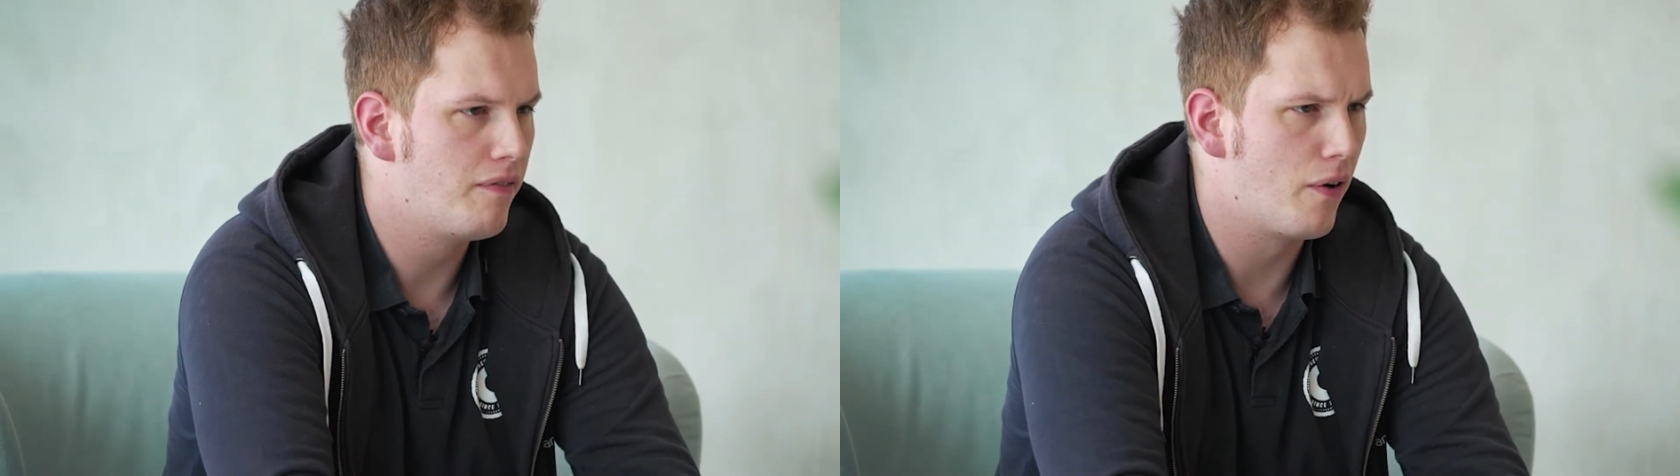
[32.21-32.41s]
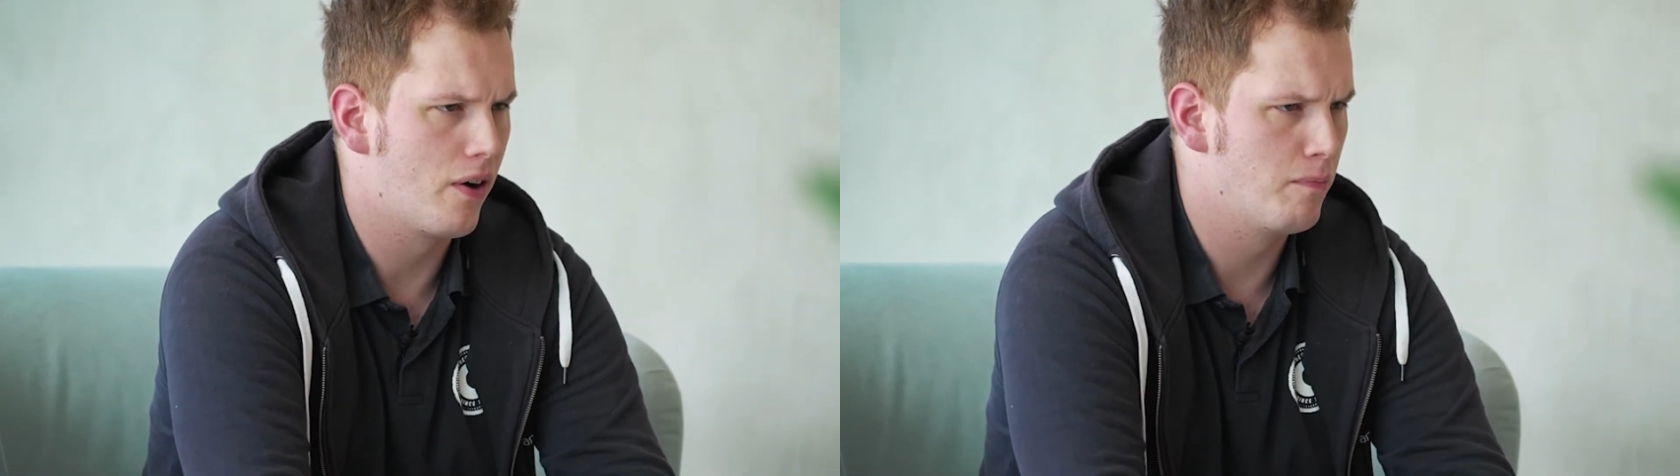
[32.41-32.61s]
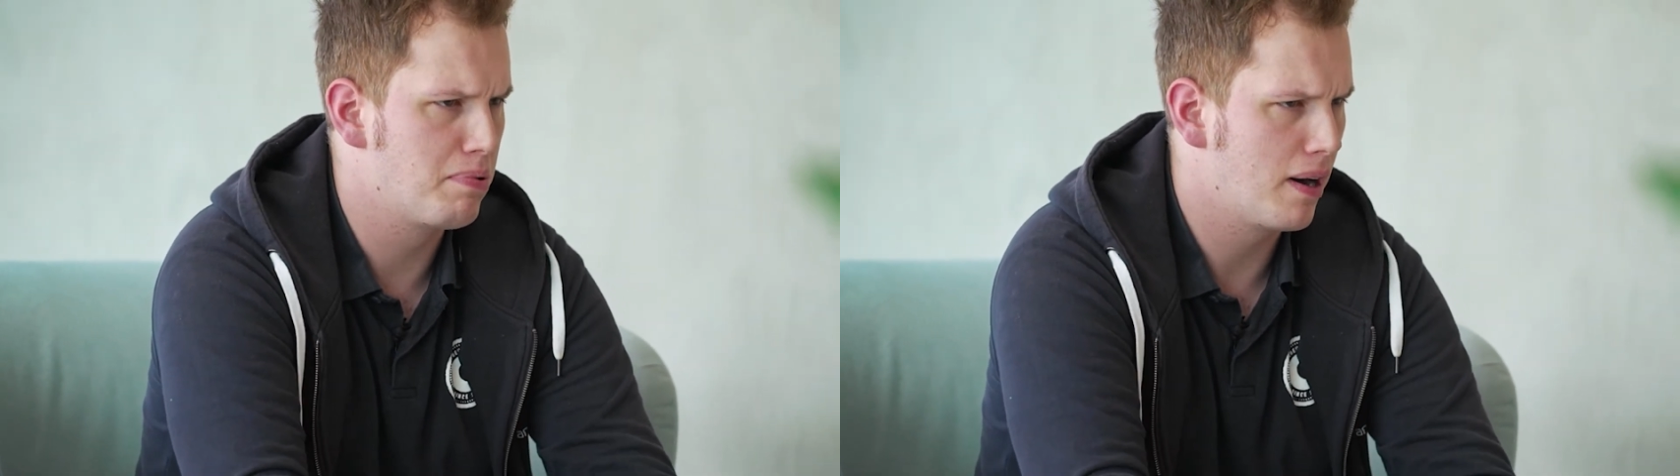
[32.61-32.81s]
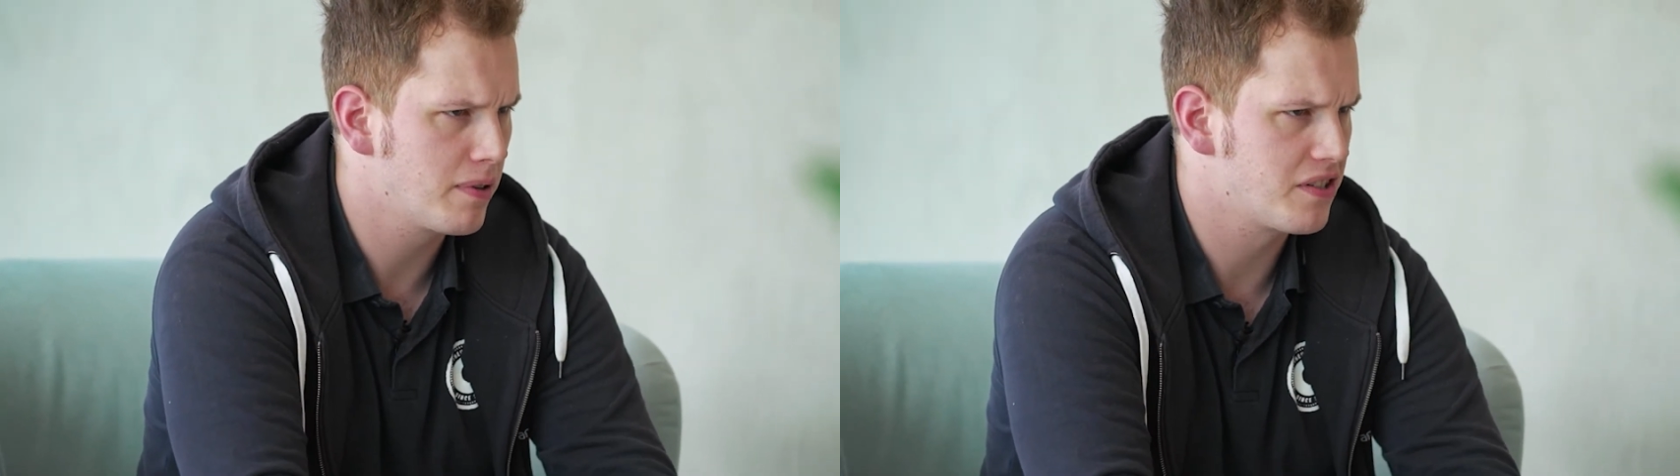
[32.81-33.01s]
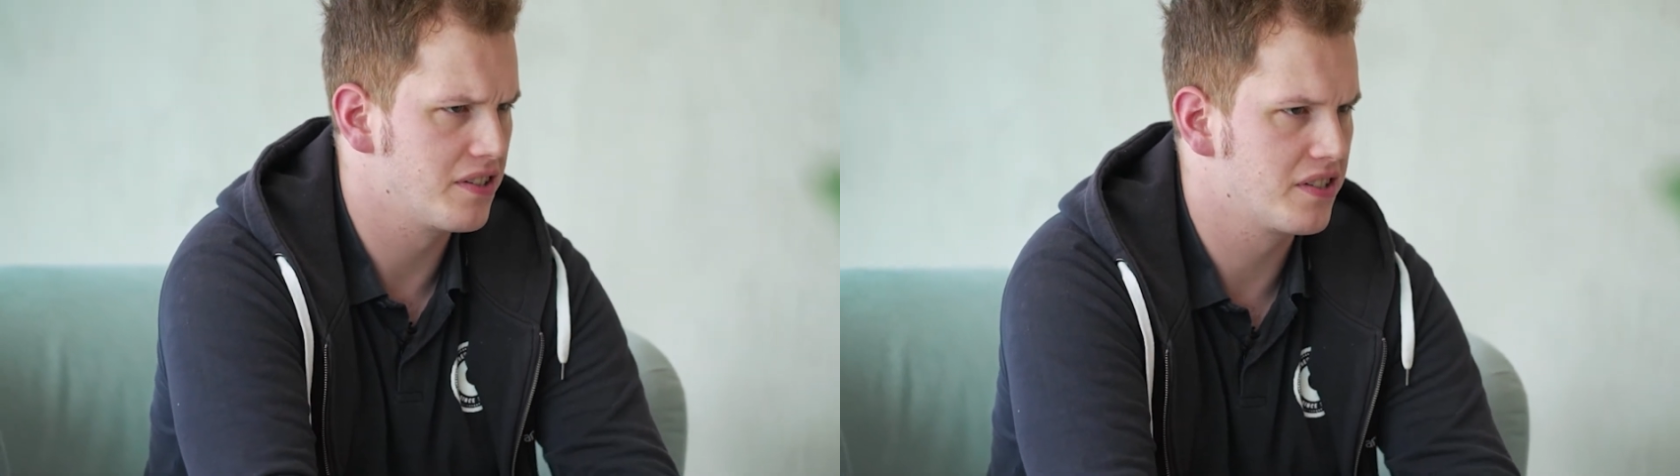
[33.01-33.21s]
for
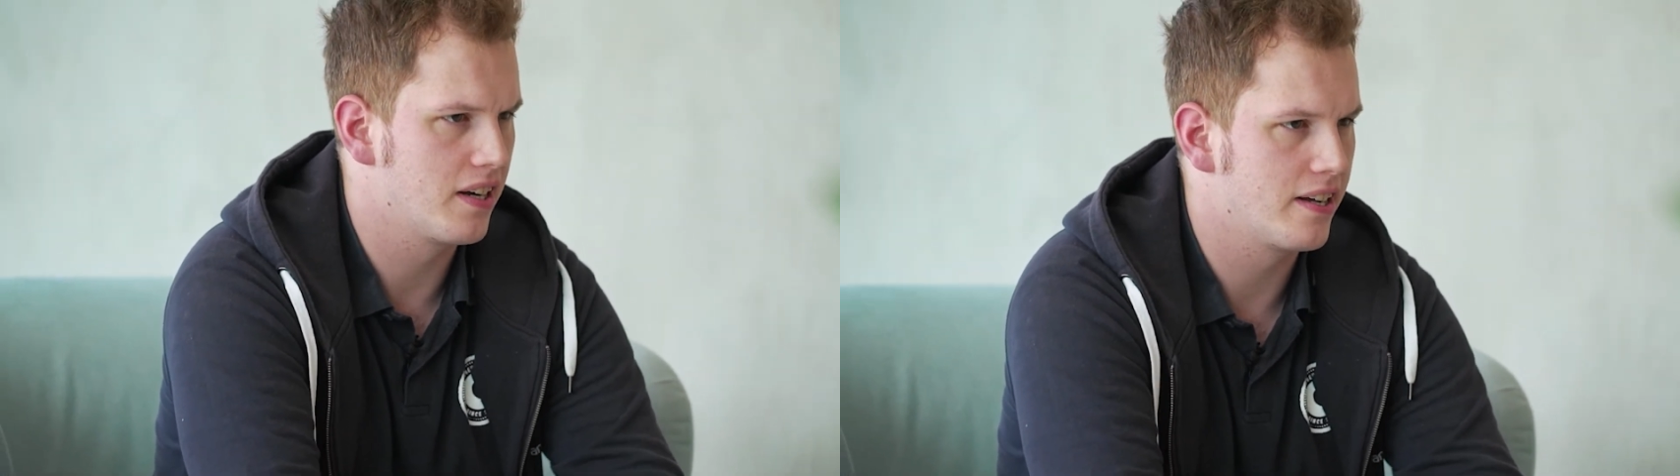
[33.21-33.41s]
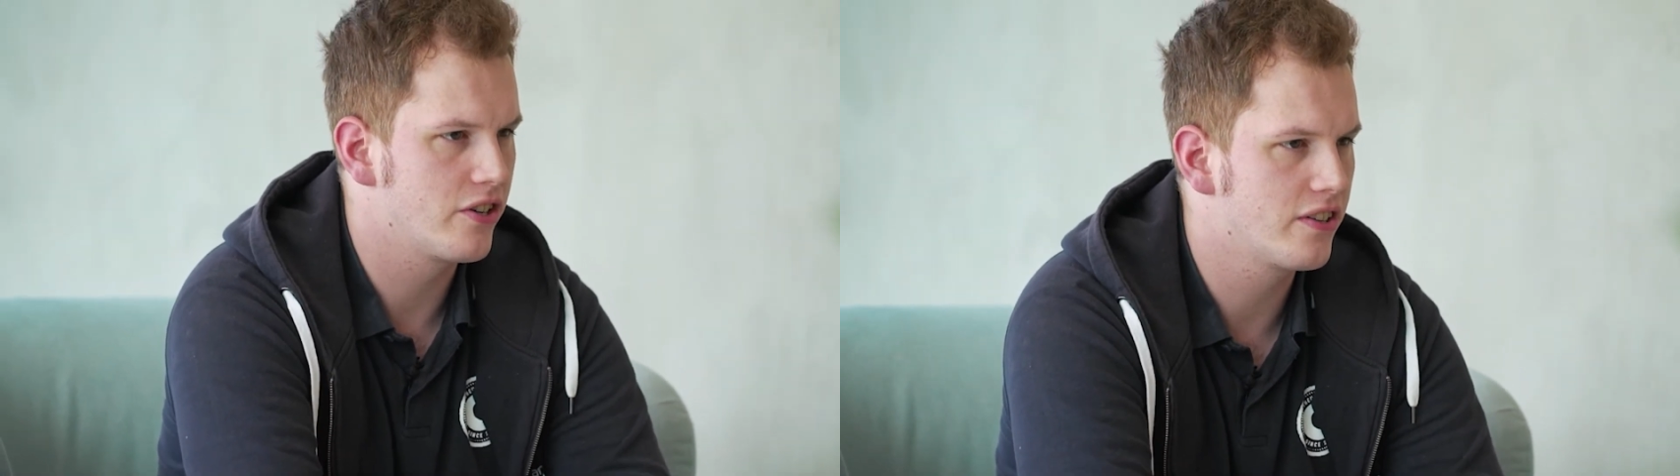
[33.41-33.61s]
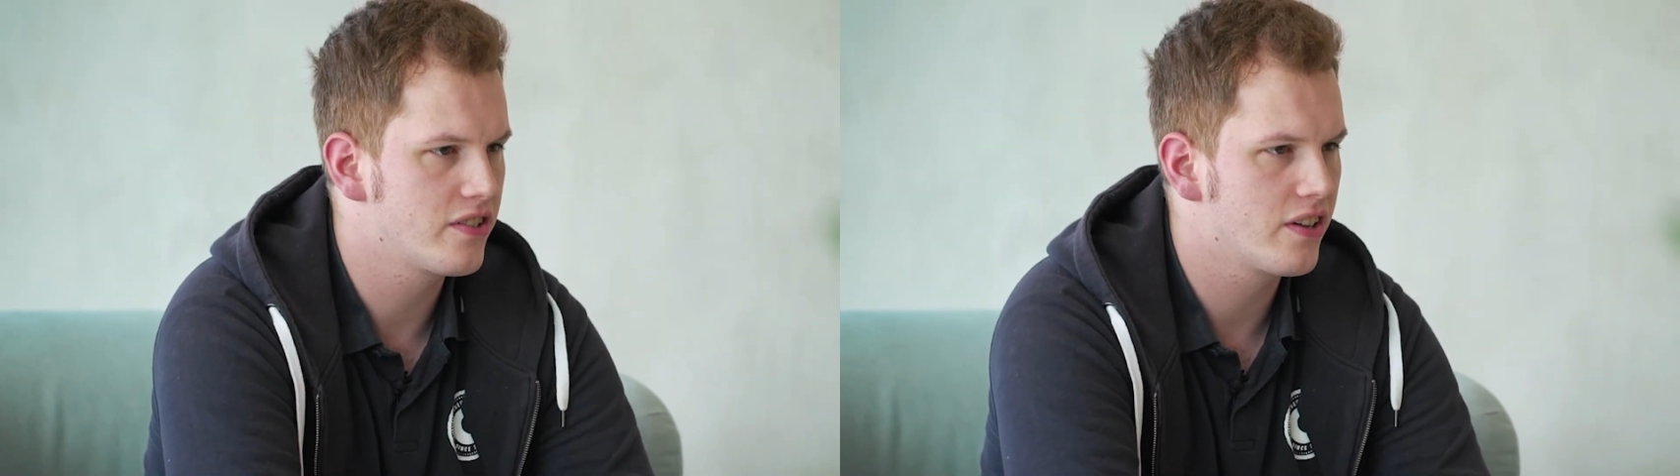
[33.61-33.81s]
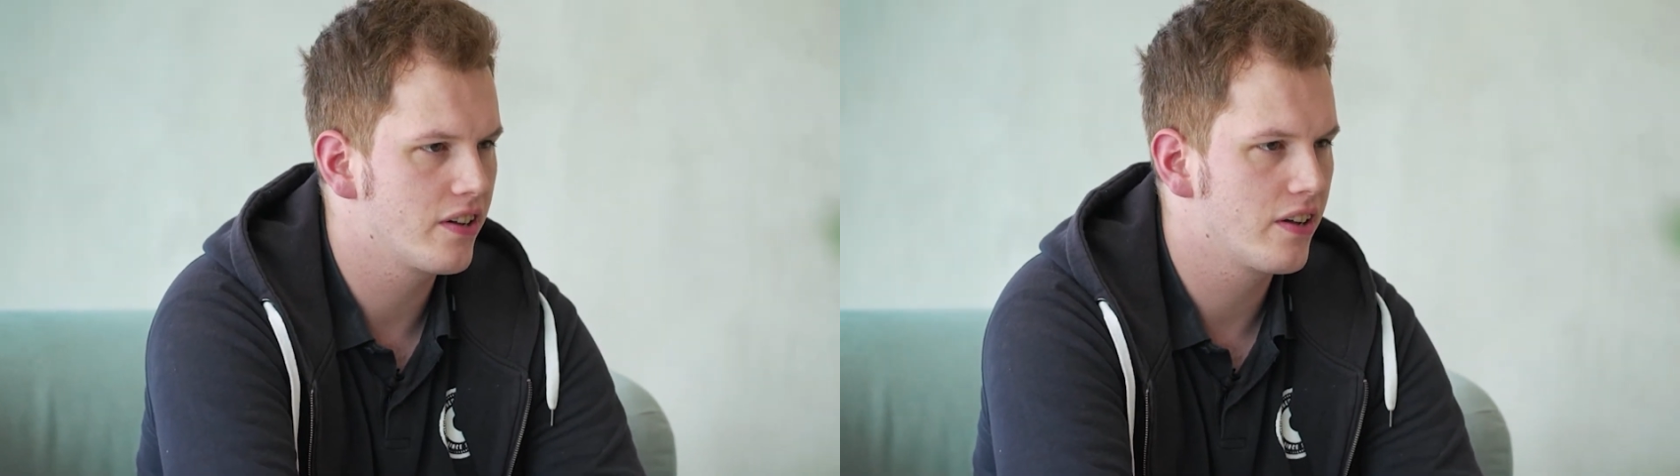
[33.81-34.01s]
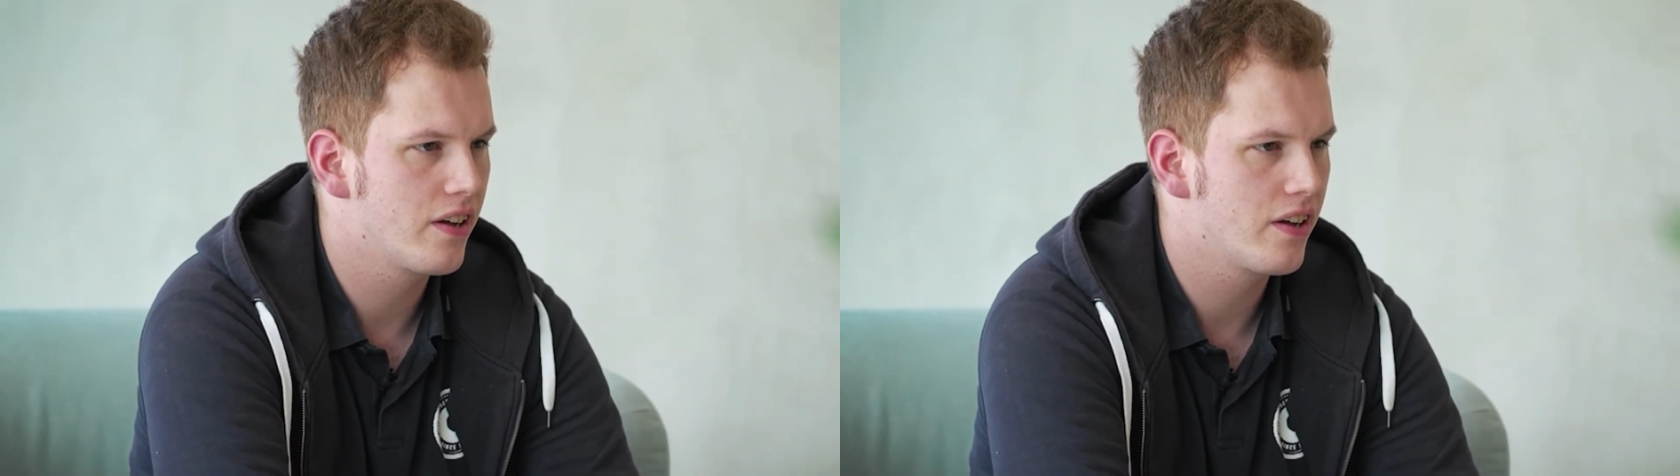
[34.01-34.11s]
on-premise installations?